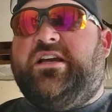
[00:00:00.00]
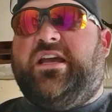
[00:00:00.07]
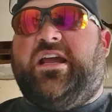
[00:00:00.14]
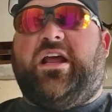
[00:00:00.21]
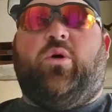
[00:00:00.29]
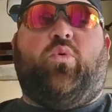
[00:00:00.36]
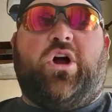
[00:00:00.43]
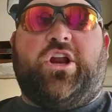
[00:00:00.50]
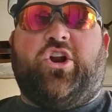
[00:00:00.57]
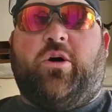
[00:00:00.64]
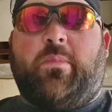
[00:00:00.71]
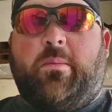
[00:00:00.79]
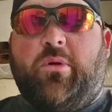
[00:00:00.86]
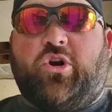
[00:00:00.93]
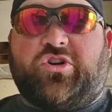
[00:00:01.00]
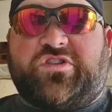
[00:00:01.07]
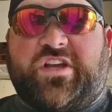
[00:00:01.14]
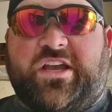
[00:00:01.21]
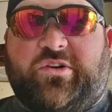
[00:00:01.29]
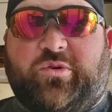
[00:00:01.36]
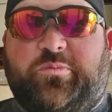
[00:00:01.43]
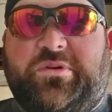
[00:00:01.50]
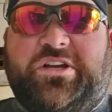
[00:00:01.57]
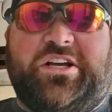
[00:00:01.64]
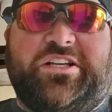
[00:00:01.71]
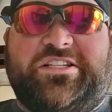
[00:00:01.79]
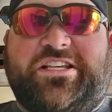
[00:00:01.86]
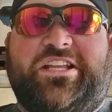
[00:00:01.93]
And I want it on my motorcycle
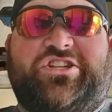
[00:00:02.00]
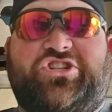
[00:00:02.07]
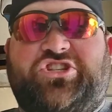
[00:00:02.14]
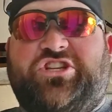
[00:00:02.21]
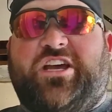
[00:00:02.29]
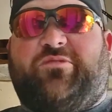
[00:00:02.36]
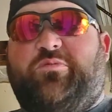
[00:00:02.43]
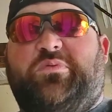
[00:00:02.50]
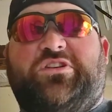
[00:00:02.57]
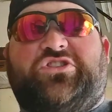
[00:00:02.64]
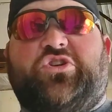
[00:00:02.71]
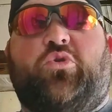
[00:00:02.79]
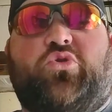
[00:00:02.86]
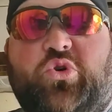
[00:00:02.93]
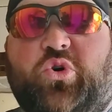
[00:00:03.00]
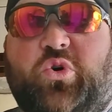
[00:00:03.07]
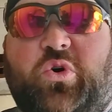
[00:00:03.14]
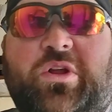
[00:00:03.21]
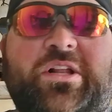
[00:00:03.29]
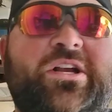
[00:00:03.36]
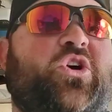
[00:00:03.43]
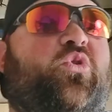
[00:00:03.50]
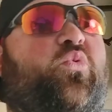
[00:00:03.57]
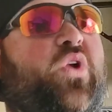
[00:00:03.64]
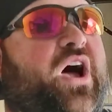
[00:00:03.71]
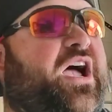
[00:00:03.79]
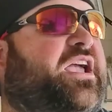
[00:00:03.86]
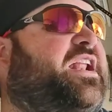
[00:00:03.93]
because that would be so cool.
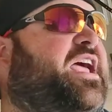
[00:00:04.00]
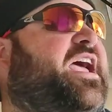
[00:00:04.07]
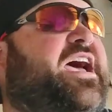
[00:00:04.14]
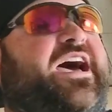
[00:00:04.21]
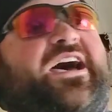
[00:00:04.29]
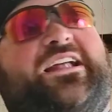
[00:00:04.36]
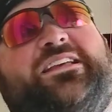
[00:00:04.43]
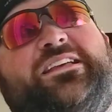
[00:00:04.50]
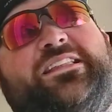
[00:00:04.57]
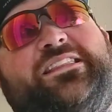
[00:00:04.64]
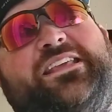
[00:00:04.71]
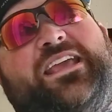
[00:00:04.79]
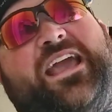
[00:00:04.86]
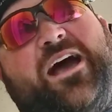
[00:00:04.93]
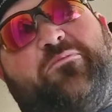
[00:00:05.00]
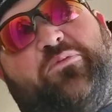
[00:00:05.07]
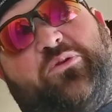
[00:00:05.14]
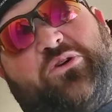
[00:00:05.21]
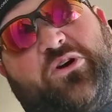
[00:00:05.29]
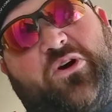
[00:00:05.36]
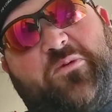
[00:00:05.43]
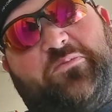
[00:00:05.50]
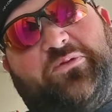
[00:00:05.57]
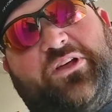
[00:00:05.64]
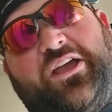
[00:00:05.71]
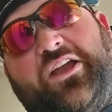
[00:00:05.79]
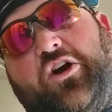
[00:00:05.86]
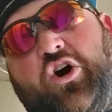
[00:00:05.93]
Ryan had the Apple
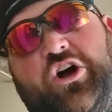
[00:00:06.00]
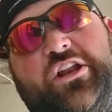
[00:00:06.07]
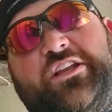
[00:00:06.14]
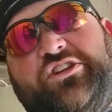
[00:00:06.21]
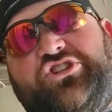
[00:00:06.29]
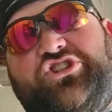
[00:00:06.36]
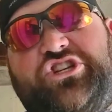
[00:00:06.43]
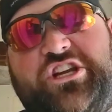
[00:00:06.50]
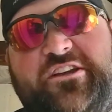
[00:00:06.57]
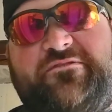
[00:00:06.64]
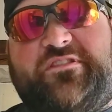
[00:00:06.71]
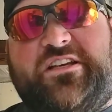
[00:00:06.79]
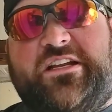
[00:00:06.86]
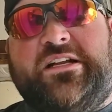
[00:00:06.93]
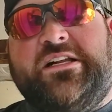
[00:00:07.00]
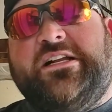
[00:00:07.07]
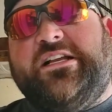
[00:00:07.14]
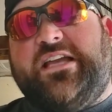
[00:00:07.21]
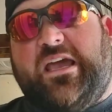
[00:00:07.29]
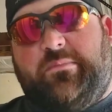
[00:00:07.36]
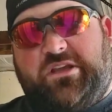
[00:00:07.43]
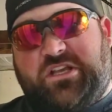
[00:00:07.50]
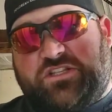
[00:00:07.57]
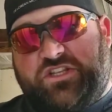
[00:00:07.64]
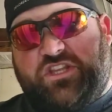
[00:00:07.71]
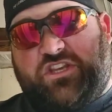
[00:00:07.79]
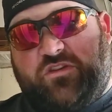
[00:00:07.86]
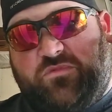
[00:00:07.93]
CarPlay on his Chieftain, and because
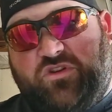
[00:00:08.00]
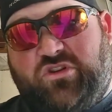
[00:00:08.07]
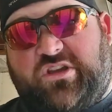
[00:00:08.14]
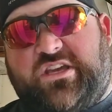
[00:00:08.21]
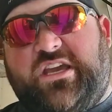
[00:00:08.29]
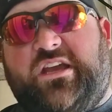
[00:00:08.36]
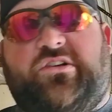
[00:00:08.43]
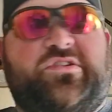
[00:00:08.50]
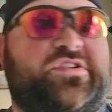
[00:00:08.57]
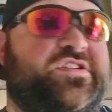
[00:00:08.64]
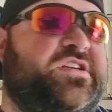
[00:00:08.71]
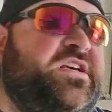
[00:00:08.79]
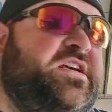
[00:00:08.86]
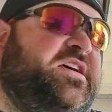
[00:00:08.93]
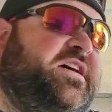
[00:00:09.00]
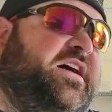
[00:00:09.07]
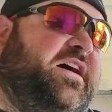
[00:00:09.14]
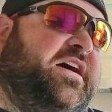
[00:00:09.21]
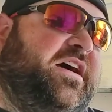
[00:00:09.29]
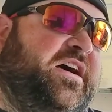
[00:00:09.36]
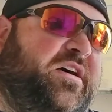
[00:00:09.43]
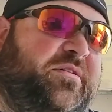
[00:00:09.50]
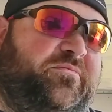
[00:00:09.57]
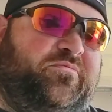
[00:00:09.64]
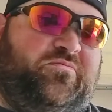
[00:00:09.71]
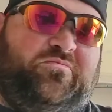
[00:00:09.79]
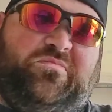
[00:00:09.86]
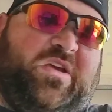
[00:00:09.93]
of the communicators,
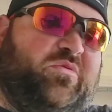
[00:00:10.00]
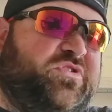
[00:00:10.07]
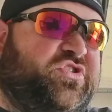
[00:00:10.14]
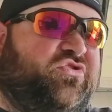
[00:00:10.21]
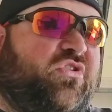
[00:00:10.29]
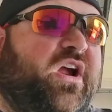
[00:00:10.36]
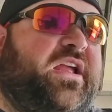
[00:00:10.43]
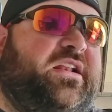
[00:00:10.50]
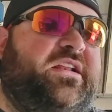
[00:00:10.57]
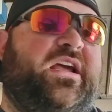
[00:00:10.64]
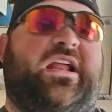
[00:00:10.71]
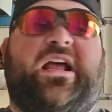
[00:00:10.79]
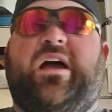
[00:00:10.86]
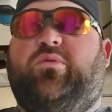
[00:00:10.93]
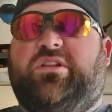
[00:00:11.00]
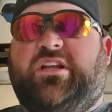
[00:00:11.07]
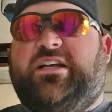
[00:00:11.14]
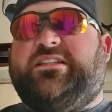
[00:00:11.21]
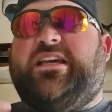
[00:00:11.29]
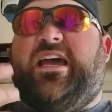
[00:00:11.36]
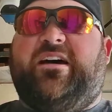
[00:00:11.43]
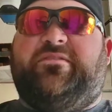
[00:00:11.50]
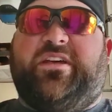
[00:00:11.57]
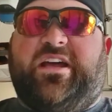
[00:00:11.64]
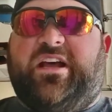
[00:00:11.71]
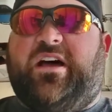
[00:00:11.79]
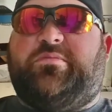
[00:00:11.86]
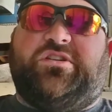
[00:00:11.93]
it was great. And I would like to have
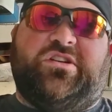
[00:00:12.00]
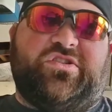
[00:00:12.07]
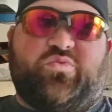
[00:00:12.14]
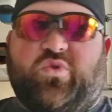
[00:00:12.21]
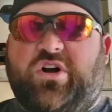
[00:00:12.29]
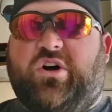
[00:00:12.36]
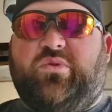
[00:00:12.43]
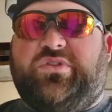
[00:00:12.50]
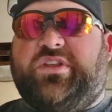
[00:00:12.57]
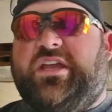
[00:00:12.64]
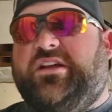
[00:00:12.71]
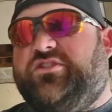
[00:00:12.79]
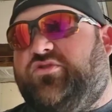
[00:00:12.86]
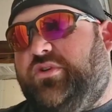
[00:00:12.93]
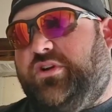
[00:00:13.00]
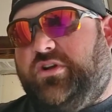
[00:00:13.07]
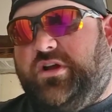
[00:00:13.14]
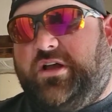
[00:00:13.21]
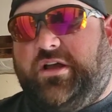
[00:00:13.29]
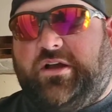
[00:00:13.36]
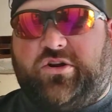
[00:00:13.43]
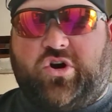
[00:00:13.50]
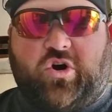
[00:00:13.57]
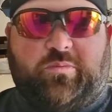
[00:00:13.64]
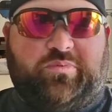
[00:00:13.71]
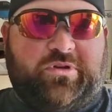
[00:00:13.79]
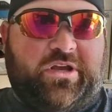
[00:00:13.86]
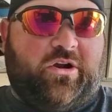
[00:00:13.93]
that option as well with the Android
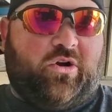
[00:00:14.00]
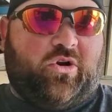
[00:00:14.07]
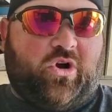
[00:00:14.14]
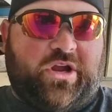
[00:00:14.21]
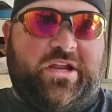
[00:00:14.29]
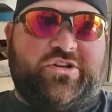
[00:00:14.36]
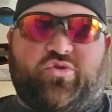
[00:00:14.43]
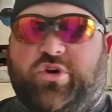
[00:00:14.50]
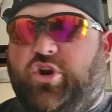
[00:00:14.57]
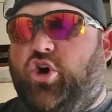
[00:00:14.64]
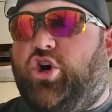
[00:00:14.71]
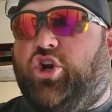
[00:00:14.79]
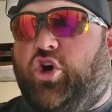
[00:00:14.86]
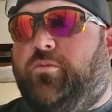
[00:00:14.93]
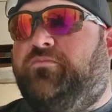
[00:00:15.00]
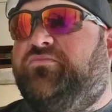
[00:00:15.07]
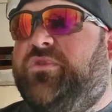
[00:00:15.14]
CarPlay or Android Auto.